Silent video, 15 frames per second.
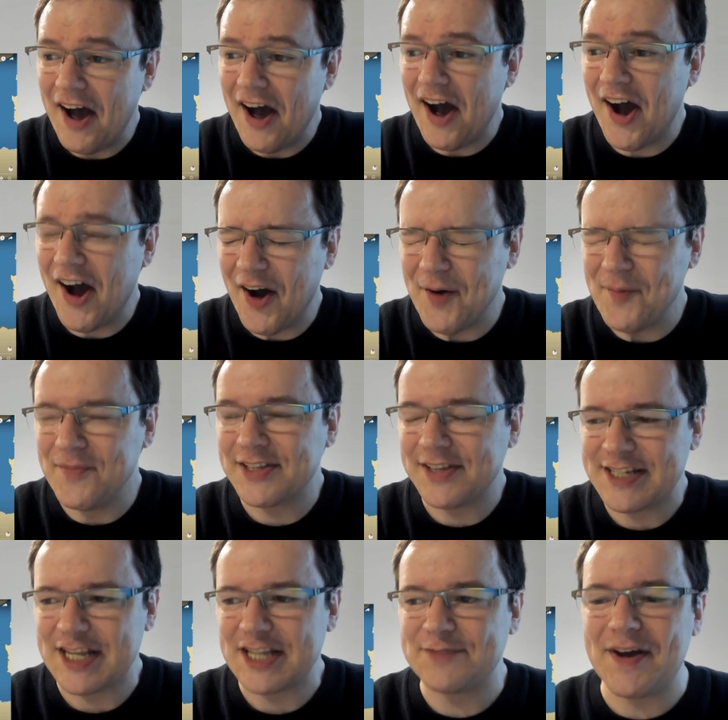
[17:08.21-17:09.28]

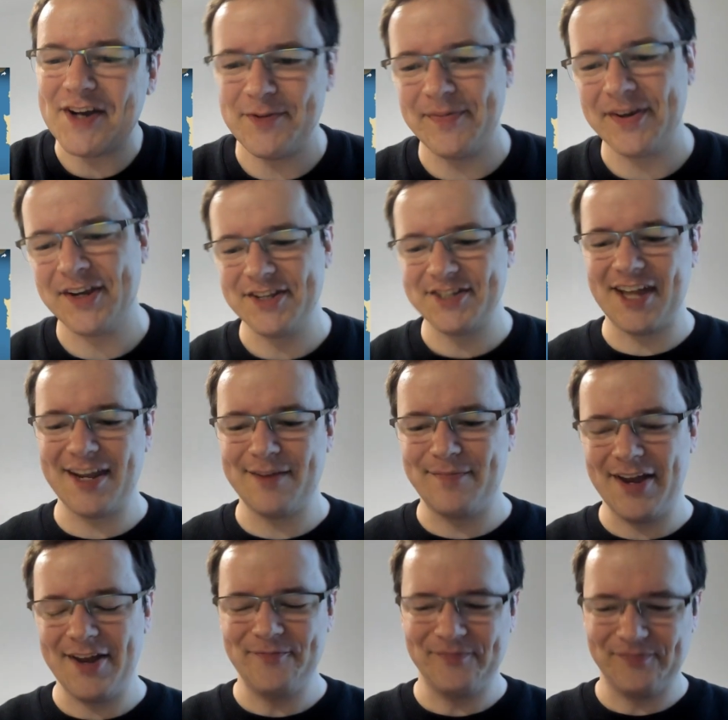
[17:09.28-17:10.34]
especially because they've
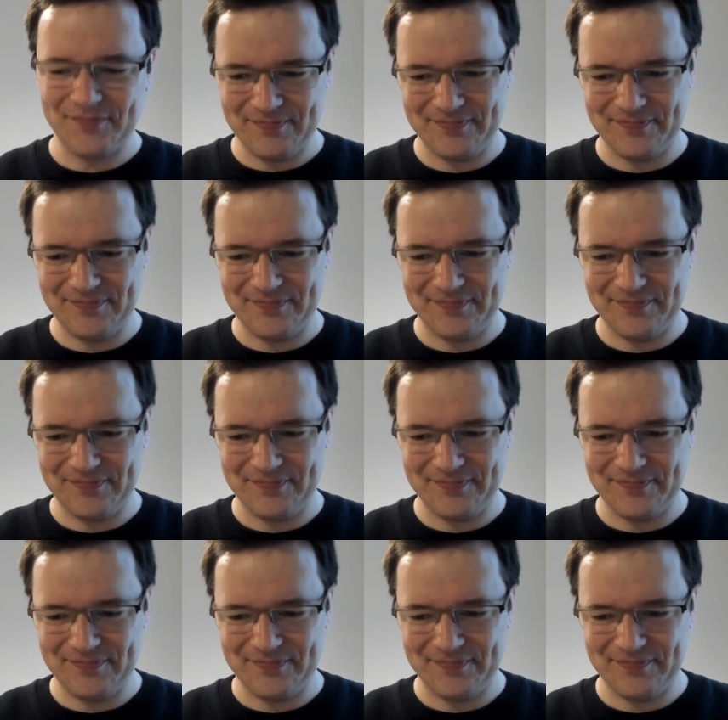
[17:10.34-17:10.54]
been